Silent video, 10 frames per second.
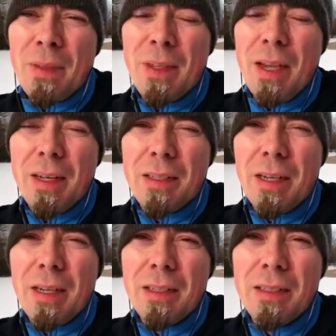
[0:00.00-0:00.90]
that
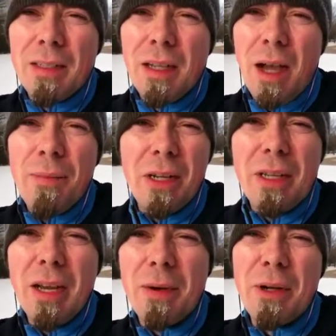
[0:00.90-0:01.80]
I'm not
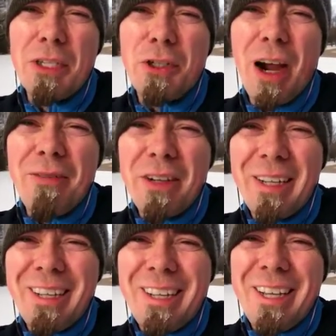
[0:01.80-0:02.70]
getting much
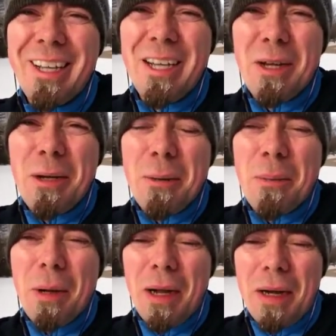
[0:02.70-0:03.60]
traffic.
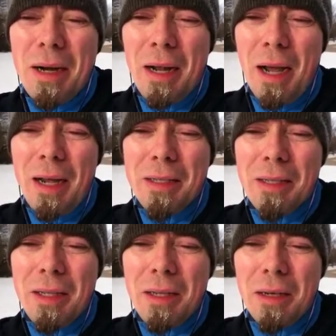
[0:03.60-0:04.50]
But I
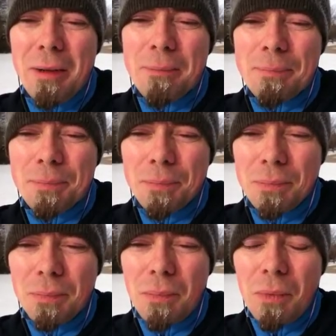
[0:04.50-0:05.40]
think
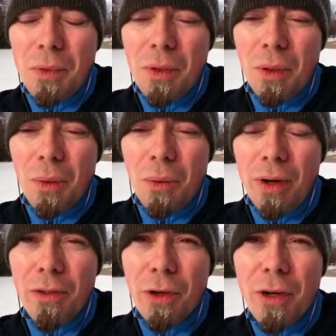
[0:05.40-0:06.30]

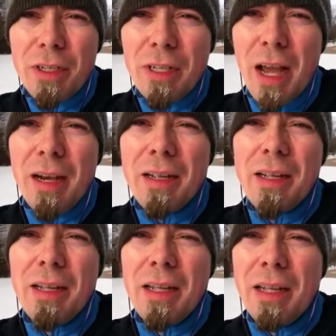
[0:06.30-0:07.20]
what I've learned is that
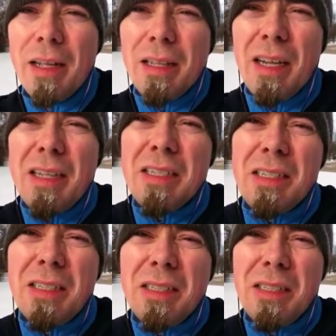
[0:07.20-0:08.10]

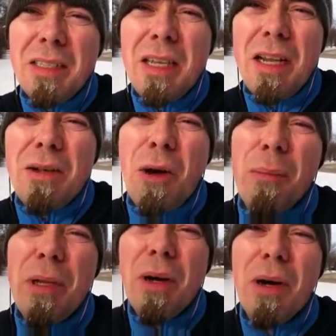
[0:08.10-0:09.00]
isn't the end-all
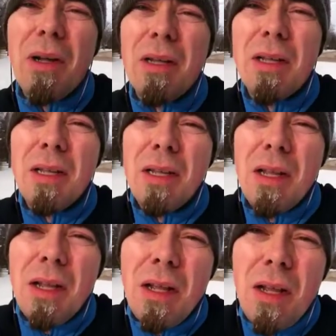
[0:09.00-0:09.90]
and be-all.
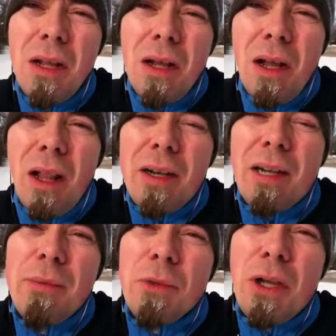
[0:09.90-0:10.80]
A lot of
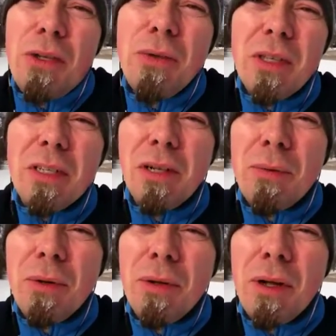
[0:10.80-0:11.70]
times I do this,
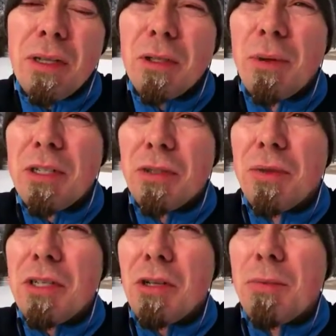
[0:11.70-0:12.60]
and not so much to
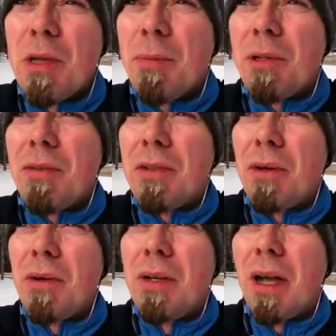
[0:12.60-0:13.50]
reach other people, even
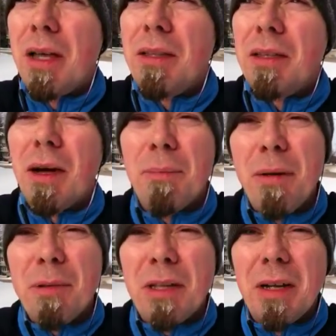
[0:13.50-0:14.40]
though I think that
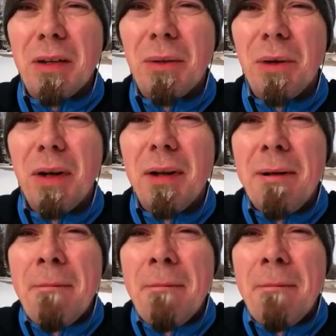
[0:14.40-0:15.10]
might be the end goal.